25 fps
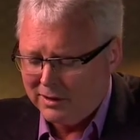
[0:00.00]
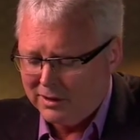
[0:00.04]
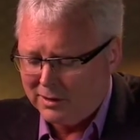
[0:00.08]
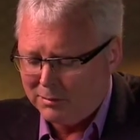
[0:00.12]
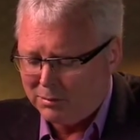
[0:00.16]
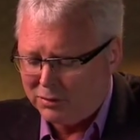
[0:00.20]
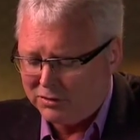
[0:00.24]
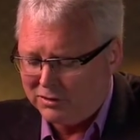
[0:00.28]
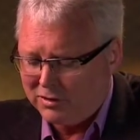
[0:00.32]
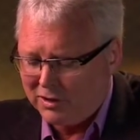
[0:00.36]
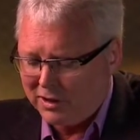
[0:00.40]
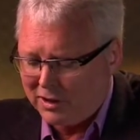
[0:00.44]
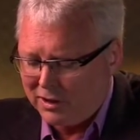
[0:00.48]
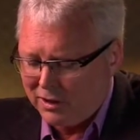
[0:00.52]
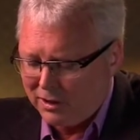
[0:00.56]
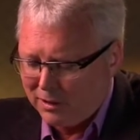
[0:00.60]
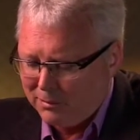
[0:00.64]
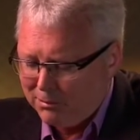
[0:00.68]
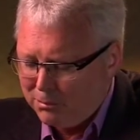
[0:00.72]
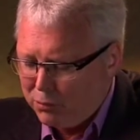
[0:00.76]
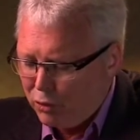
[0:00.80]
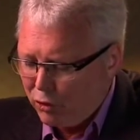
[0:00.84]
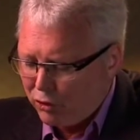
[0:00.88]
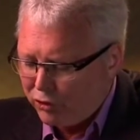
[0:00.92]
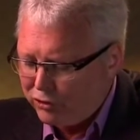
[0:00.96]
in particular
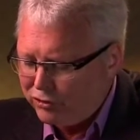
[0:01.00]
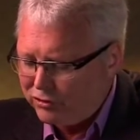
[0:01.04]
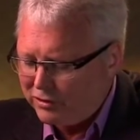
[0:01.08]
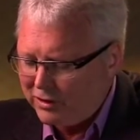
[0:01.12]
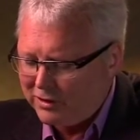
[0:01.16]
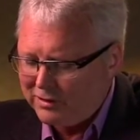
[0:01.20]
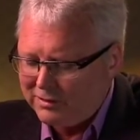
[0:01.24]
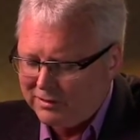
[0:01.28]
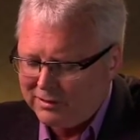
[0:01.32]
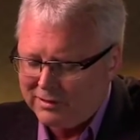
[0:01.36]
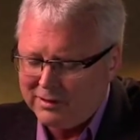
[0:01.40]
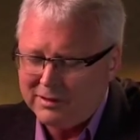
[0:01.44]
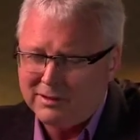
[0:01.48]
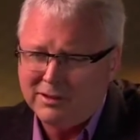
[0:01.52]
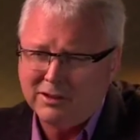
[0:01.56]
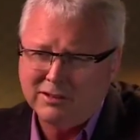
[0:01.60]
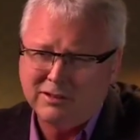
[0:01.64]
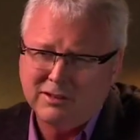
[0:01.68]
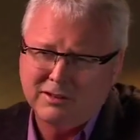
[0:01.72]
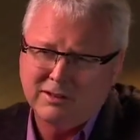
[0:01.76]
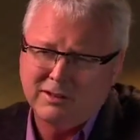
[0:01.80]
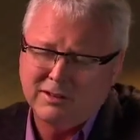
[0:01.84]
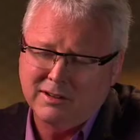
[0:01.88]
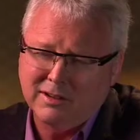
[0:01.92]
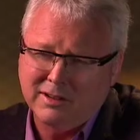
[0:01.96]
books.
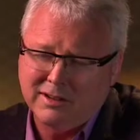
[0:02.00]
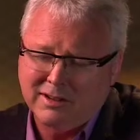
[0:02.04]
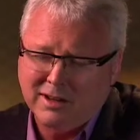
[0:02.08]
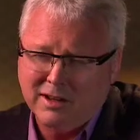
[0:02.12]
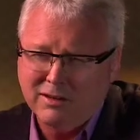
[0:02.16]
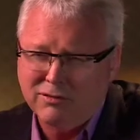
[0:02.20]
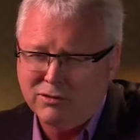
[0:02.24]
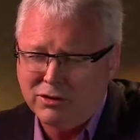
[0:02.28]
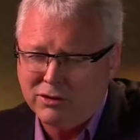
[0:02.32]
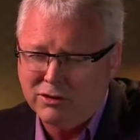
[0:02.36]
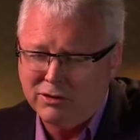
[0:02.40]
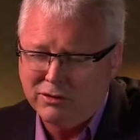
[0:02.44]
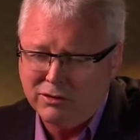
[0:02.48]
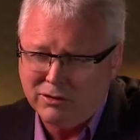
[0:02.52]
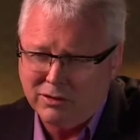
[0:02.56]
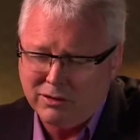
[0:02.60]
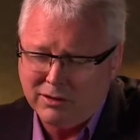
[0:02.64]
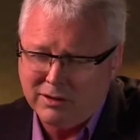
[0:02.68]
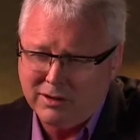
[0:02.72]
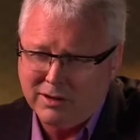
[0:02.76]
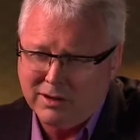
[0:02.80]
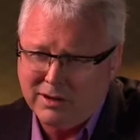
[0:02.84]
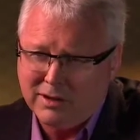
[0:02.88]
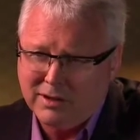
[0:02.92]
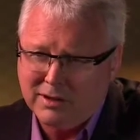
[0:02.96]
Doesn't it give
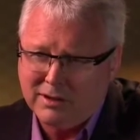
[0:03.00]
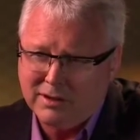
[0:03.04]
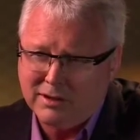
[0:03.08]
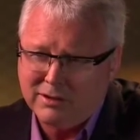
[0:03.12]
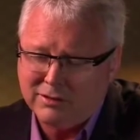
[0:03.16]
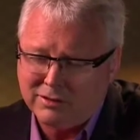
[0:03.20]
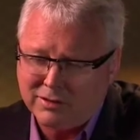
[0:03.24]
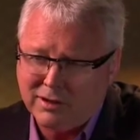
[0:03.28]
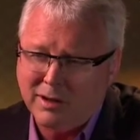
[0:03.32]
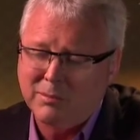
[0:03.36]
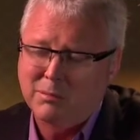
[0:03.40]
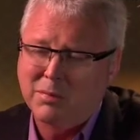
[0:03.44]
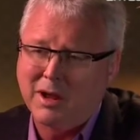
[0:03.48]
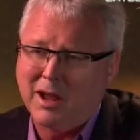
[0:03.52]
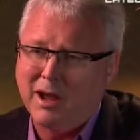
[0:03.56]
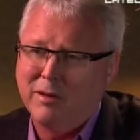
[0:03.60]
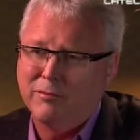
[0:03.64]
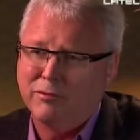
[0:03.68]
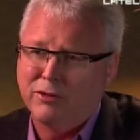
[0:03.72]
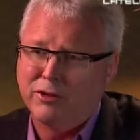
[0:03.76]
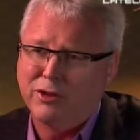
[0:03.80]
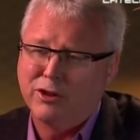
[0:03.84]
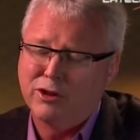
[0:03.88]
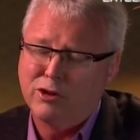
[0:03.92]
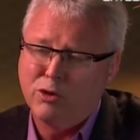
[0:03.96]
you some
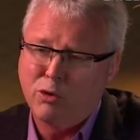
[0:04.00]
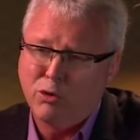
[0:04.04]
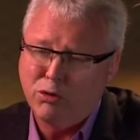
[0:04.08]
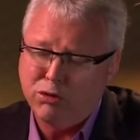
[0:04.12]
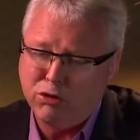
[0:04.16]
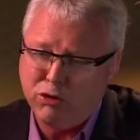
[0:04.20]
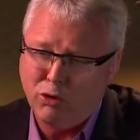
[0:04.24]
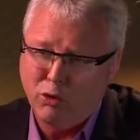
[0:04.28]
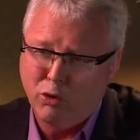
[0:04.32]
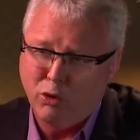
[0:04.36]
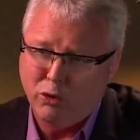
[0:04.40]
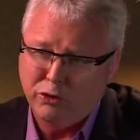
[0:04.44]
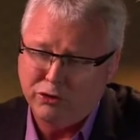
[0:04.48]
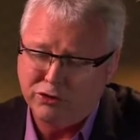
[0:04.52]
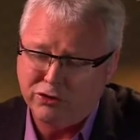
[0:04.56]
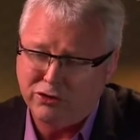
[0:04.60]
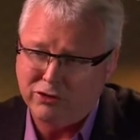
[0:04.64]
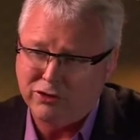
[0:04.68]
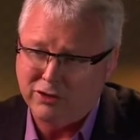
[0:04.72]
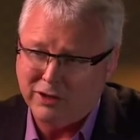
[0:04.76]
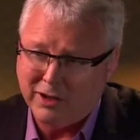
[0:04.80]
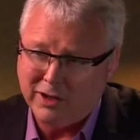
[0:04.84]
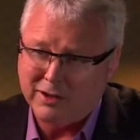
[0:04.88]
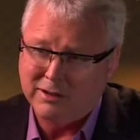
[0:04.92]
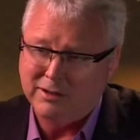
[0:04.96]
comfort that your
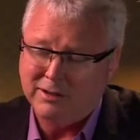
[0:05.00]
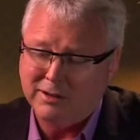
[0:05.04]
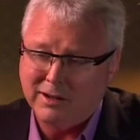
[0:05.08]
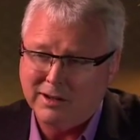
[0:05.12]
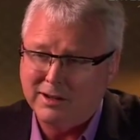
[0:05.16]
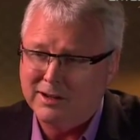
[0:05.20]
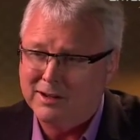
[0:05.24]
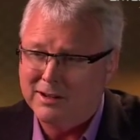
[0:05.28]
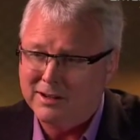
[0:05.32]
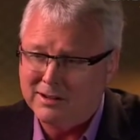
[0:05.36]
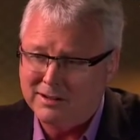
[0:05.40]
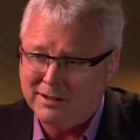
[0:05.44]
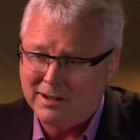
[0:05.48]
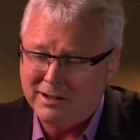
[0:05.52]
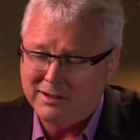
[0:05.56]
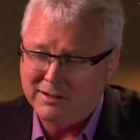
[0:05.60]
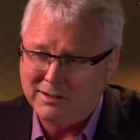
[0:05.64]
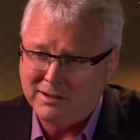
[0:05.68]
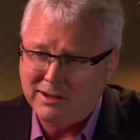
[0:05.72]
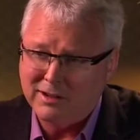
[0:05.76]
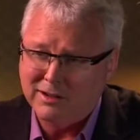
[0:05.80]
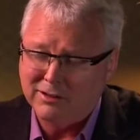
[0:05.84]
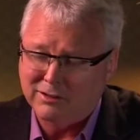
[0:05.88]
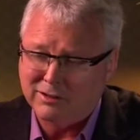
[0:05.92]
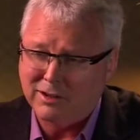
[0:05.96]
thoughts and
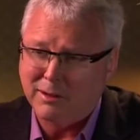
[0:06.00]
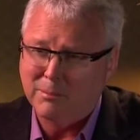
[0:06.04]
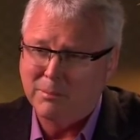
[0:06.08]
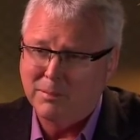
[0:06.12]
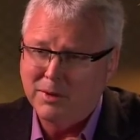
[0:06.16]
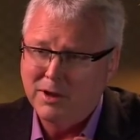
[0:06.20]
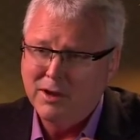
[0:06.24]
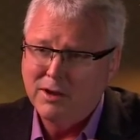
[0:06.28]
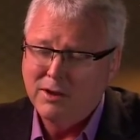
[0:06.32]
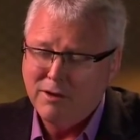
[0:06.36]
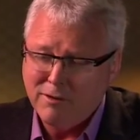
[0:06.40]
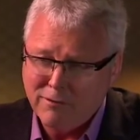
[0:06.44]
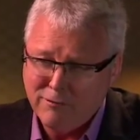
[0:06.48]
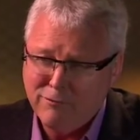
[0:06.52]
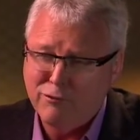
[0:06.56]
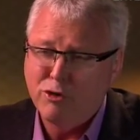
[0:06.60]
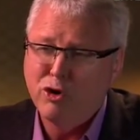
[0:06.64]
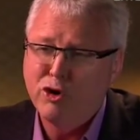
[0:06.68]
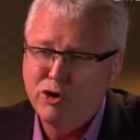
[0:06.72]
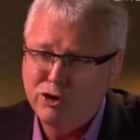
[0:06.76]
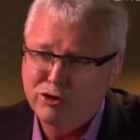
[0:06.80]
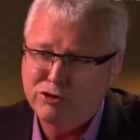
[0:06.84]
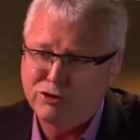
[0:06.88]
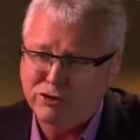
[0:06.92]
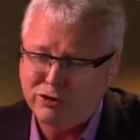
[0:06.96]
indeed some
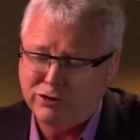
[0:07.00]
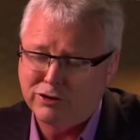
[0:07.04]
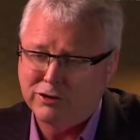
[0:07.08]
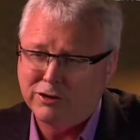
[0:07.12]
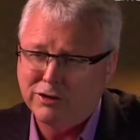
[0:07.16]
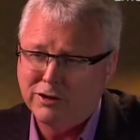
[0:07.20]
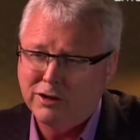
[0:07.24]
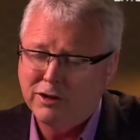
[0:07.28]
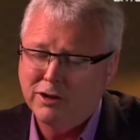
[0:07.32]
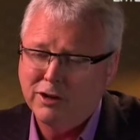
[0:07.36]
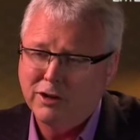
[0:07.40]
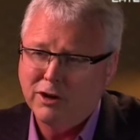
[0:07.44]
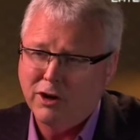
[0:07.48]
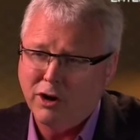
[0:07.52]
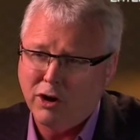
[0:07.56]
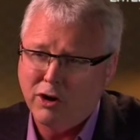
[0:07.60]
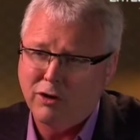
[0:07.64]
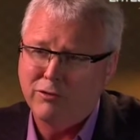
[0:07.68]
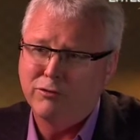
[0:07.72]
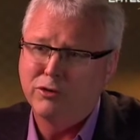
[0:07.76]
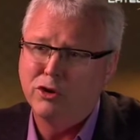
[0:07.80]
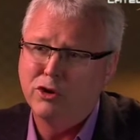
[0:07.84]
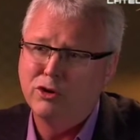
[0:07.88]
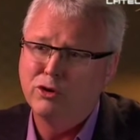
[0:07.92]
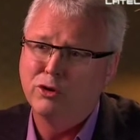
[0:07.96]
version
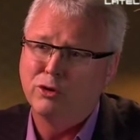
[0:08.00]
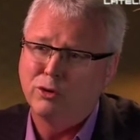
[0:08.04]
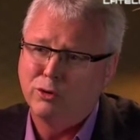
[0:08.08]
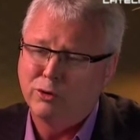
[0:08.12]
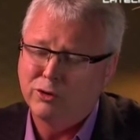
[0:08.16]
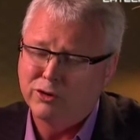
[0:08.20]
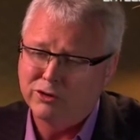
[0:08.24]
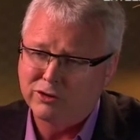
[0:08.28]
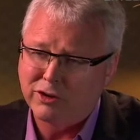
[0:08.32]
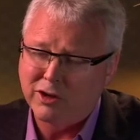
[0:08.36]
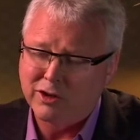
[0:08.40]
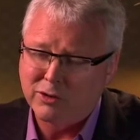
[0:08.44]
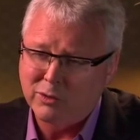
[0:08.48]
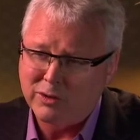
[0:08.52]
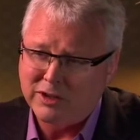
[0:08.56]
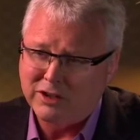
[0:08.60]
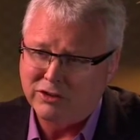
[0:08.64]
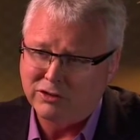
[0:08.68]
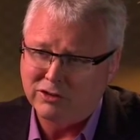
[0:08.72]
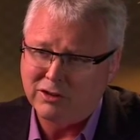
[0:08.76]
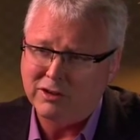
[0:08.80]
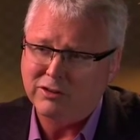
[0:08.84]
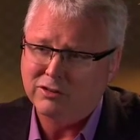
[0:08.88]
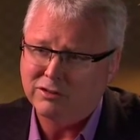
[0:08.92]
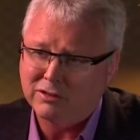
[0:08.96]
of you is going to
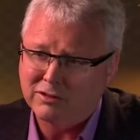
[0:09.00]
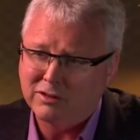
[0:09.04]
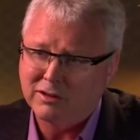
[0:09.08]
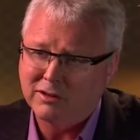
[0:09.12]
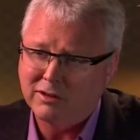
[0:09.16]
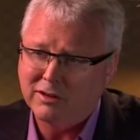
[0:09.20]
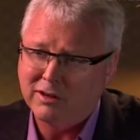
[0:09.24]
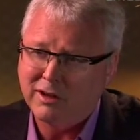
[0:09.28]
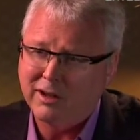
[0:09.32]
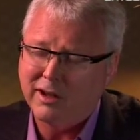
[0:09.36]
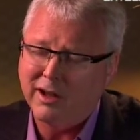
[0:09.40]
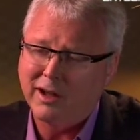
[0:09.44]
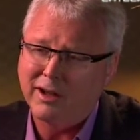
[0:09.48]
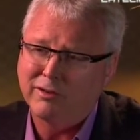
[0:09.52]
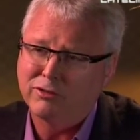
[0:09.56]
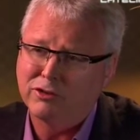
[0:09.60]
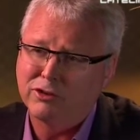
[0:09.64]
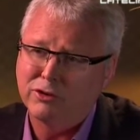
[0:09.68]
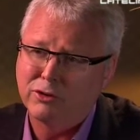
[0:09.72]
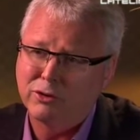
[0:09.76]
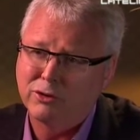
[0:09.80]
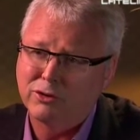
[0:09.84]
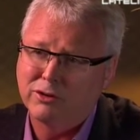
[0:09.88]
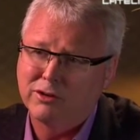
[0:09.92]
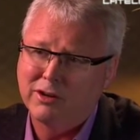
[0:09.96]
exist after
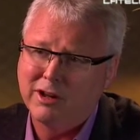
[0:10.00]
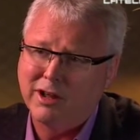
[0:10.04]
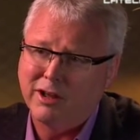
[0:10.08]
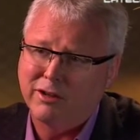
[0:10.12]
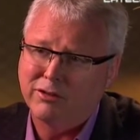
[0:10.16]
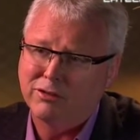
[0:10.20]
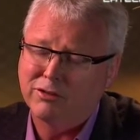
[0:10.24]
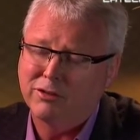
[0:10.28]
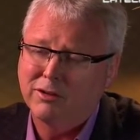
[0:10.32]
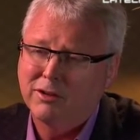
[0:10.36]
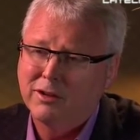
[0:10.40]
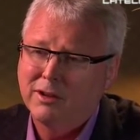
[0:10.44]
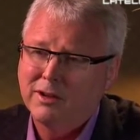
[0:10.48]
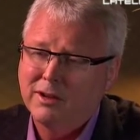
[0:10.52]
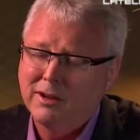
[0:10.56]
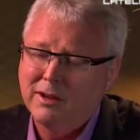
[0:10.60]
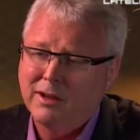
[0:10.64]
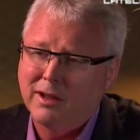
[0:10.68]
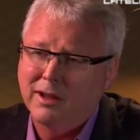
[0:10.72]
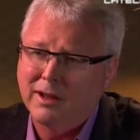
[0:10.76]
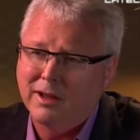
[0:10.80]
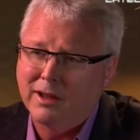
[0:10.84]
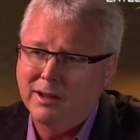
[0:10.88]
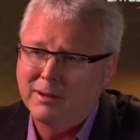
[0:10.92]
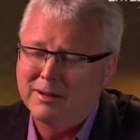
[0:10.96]
your death
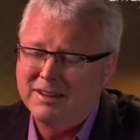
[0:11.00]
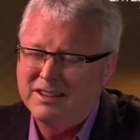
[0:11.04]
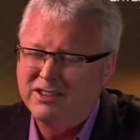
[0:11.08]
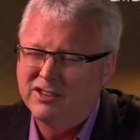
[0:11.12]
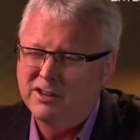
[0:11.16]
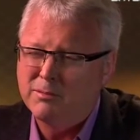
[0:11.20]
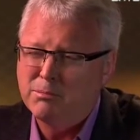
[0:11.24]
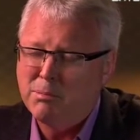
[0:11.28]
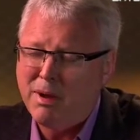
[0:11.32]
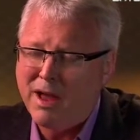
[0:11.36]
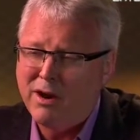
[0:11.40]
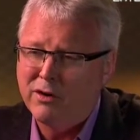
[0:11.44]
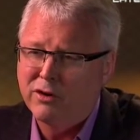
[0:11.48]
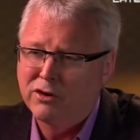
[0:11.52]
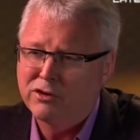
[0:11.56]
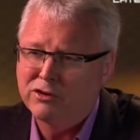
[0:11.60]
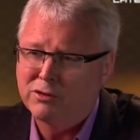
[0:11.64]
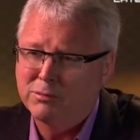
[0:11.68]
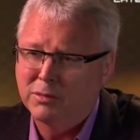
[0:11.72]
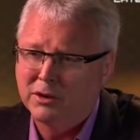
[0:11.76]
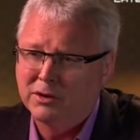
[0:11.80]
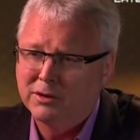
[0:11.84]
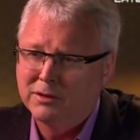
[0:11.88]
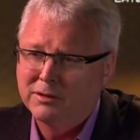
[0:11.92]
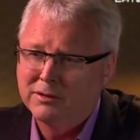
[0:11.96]
is
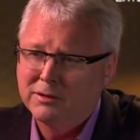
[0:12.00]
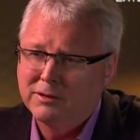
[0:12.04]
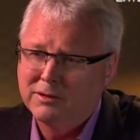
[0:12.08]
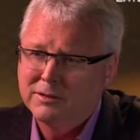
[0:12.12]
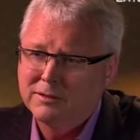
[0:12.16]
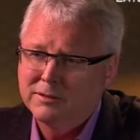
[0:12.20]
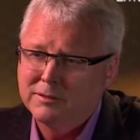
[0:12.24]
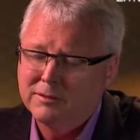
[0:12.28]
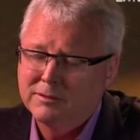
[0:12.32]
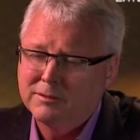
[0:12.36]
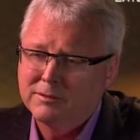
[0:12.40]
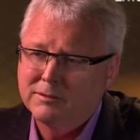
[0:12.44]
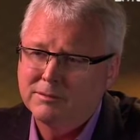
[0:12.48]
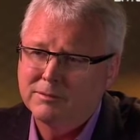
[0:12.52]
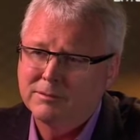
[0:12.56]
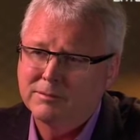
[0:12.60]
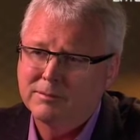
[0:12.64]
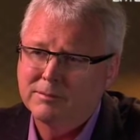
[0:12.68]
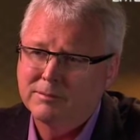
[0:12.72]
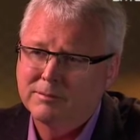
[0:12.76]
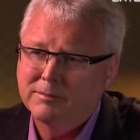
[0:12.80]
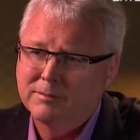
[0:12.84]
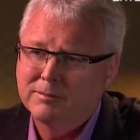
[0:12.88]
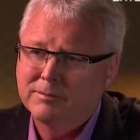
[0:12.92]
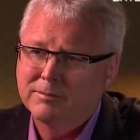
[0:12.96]
imperishable?
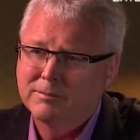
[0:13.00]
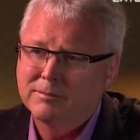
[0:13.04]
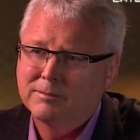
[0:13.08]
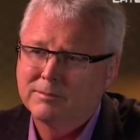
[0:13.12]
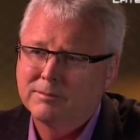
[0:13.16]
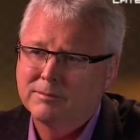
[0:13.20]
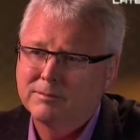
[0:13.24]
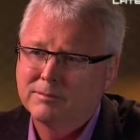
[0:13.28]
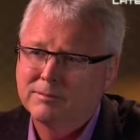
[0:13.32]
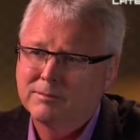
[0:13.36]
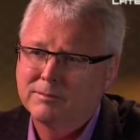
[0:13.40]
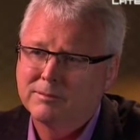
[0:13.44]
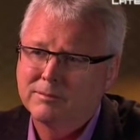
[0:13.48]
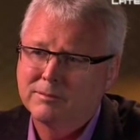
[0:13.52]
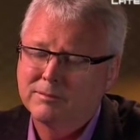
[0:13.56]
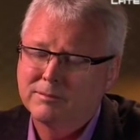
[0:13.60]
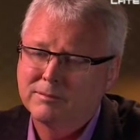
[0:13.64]
Well, if you want to